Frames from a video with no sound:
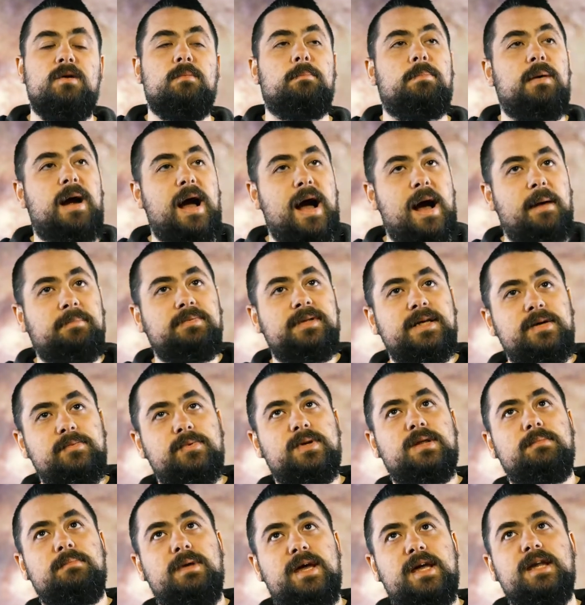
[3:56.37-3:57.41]
probably
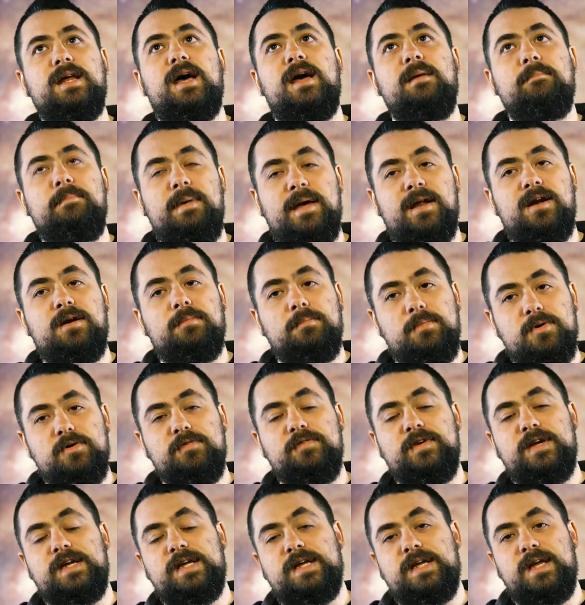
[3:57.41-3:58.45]
would have made a better
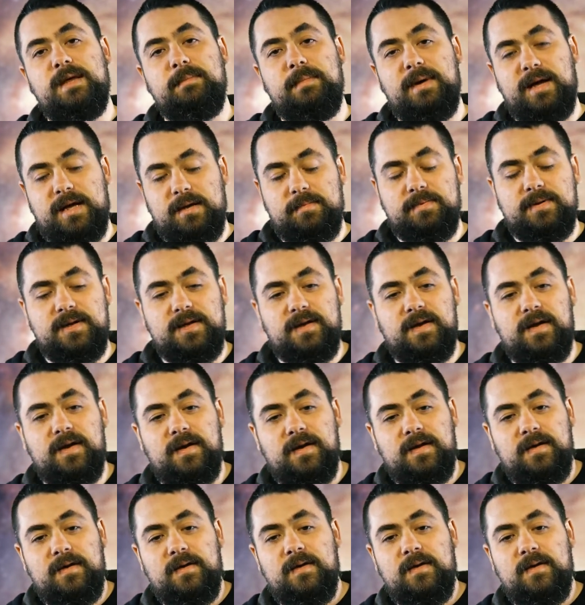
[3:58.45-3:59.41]
movie, in my opinion.